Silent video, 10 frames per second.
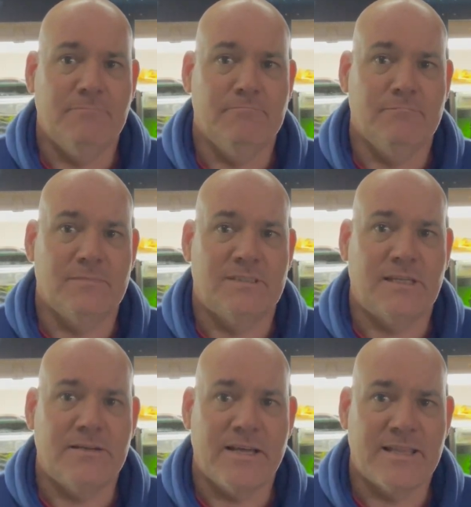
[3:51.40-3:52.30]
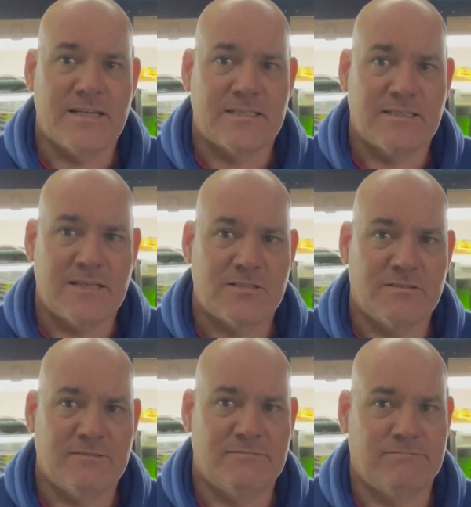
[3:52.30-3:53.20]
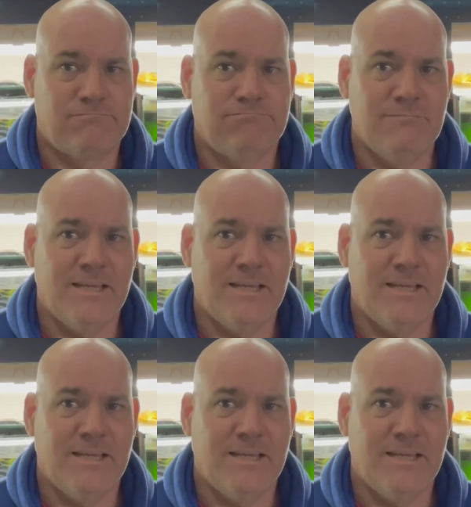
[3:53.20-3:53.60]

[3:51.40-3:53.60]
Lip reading: So yeah, that's sort of, yeah,